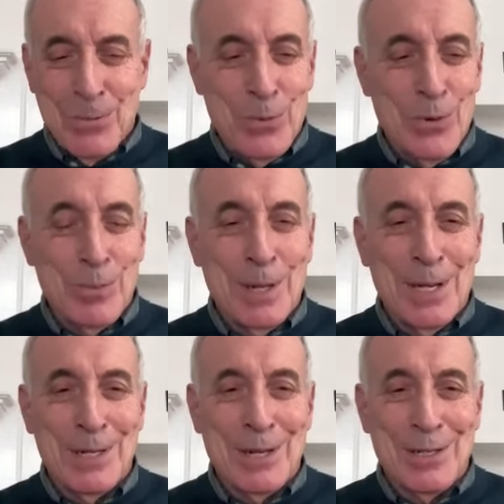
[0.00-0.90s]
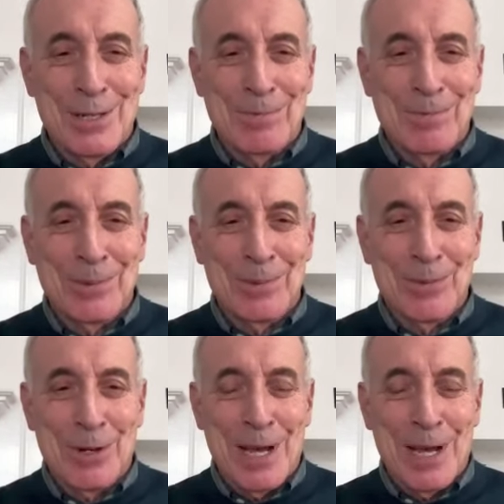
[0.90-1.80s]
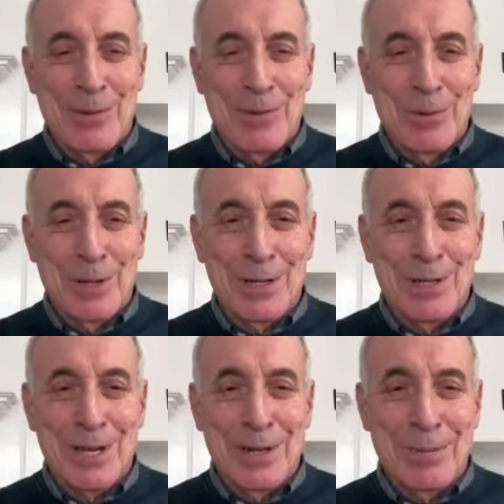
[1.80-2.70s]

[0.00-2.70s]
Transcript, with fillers: we will be in touch. Great to have you. Thanks. Thank again.